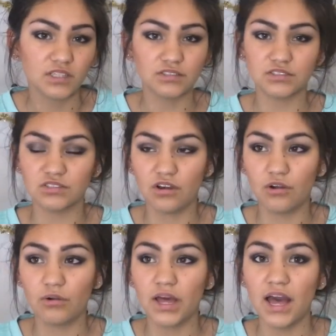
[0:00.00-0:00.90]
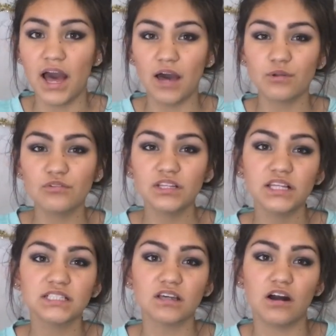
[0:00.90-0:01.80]
So I wouldn't really
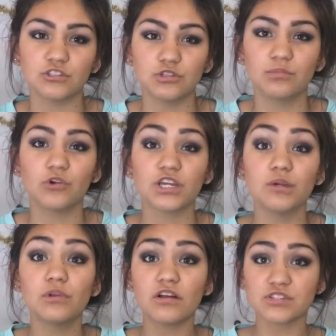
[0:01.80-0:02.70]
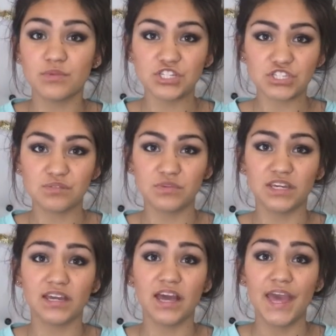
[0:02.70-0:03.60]
like talk to him, or he would also message
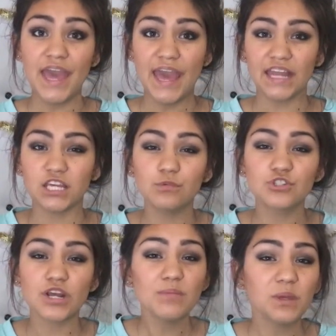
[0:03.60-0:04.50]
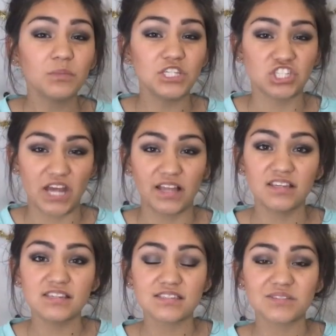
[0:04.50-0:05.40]
me and he would try to make me
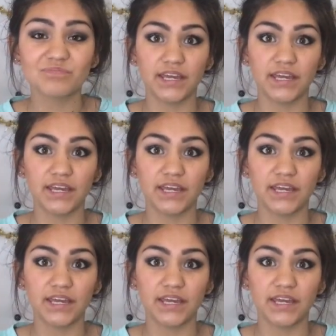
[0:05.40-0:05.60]
jealous.